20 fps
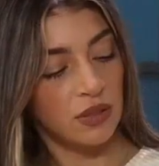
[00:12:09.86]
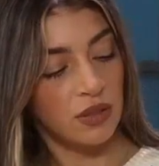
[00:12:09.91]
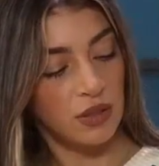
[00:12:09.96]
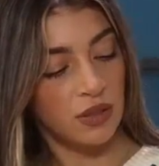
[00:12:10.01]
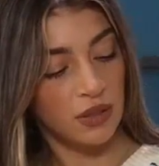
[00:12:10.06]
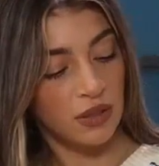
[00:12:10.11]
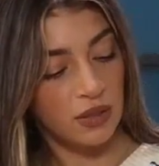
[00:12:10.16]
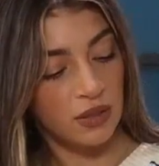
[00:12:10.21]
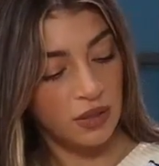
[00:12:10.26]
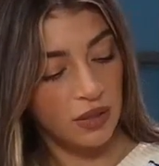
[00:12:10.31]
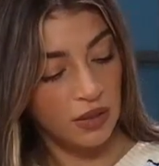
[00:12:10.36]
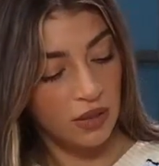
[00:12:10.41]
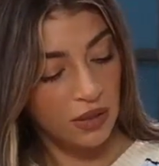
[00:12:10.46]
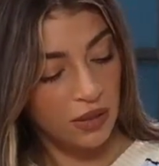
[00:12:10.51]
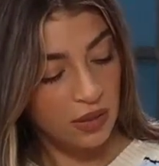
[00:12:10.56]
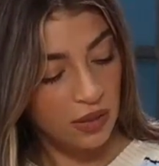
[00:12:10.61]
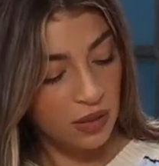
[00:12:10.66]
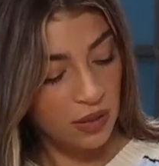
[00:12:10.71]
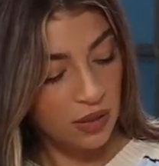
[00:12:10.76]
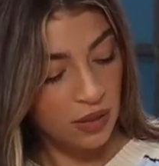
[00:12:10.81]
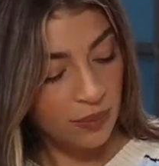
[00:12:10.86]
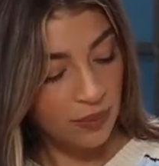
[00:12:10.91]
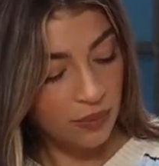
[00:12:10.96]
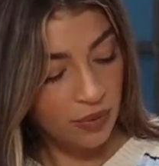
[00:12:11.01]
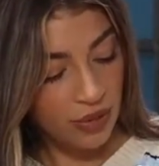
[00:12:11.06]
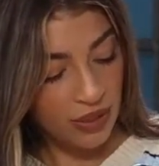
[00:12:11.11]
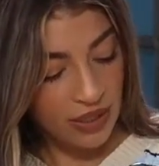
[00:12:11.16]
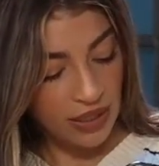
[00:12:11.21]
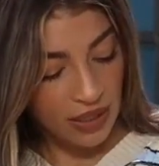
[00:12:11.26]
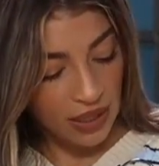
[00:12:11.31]
look
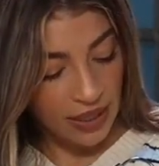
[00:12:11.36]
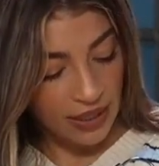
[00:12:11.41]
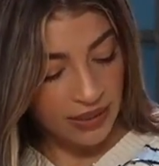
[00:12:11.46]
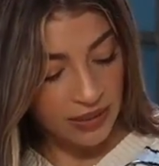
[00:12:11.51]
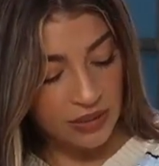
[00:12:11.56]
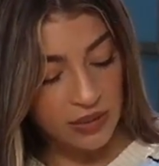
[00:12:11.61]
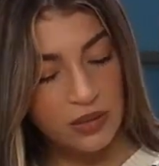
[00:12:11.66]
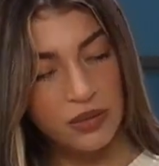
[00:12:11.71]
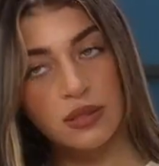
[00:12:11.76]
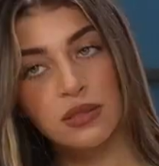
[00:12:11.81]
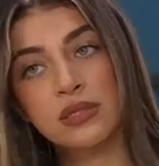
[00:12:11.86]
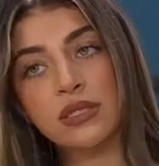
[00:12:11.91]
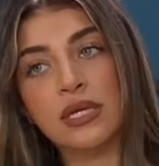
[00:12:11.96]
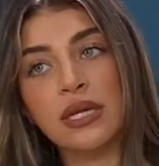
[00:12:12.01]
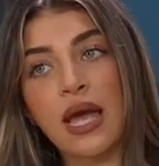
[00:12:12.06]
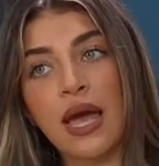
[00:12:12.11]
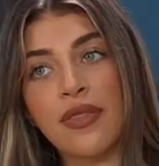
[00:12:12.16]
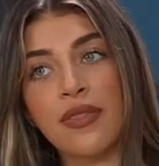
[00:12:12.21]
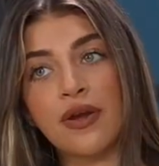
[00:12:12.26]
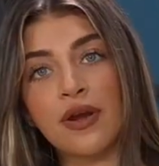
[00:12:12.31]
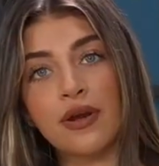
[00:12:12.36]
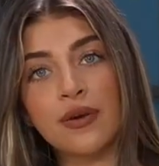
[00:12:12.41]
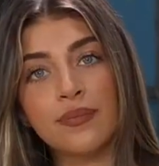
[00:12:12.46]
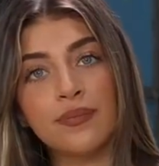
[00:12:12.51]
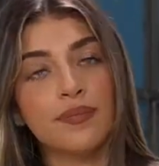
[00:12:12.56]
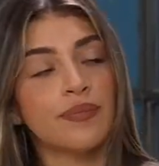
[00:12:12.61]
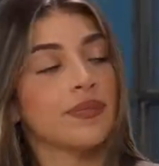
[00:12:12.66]
pretty nice together.